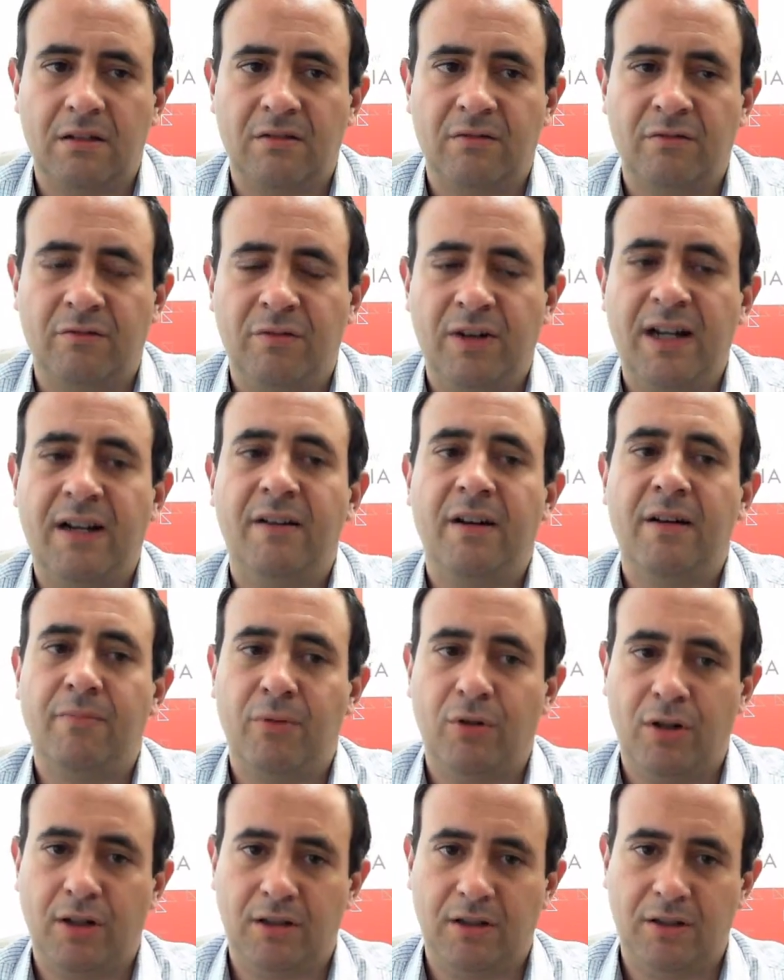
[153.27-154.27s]
very
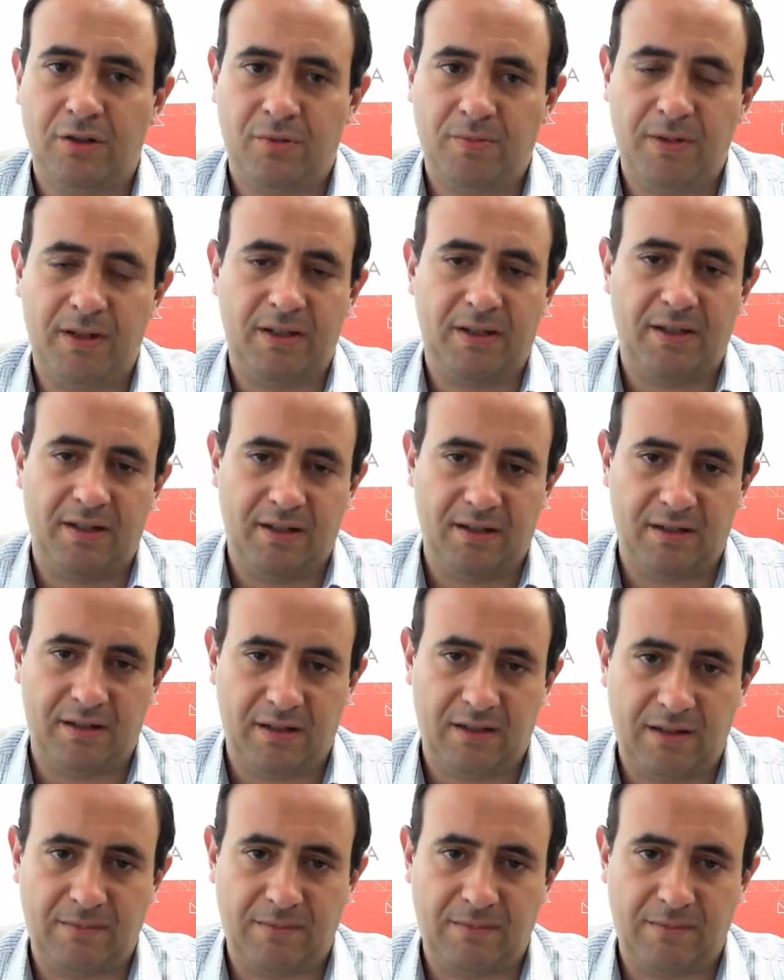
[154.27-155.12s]
broadly speaking, and